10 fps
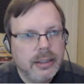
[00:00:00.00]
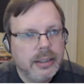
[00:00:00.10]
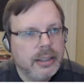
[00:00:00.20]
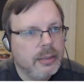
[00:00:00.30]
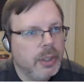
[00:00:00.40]

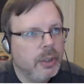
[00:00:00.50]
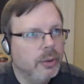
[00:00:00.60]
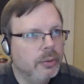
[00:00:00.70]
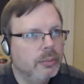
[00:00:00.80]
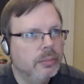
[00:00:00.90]
he
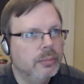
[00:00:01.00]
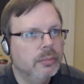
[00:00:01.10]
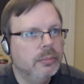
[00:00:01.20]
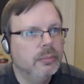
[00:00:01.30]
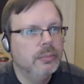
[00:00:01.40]
will
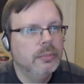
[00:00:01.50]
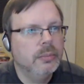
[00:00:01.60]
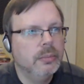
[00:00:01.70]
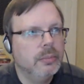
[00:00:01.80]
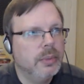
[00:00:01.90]

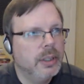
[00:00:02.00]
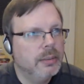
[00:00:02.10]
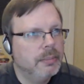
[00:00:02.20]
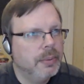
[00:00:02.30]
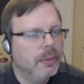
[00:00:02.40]

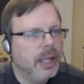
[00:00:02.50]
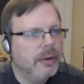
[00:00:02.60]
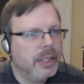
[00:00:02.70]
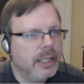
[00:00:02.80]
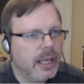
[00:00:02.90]
pull
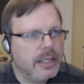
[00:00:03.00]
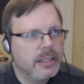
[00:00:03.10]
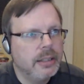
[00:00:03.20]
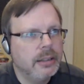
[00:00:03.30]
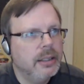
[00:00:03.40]
out, he
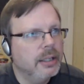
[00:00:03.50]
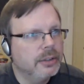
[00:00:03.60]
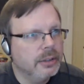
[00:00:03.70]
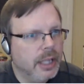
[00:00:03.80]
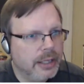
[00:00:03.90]
has
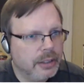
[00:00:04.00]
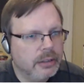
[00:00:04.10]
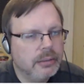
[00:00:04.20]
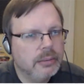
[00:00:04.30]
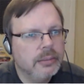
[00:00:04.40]
another letter
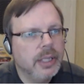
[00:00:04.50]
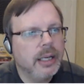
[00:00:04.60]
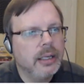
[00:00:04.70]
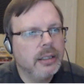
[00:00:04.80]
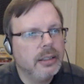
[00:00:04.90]

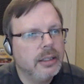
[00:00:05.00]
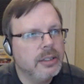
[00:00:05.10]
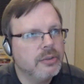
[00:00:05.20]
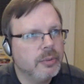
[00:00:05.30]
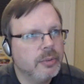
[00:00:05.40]
that
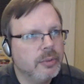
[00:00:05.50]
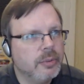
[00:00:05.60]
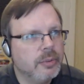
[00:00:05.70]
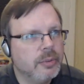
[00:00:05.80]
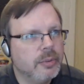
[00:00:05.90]
is from her.
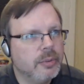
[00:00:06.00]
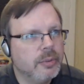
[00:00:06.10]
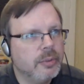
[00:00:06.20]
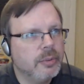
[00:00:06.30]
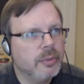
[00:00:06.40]
He says,
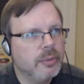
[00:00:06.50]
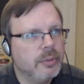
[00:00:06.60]
she sent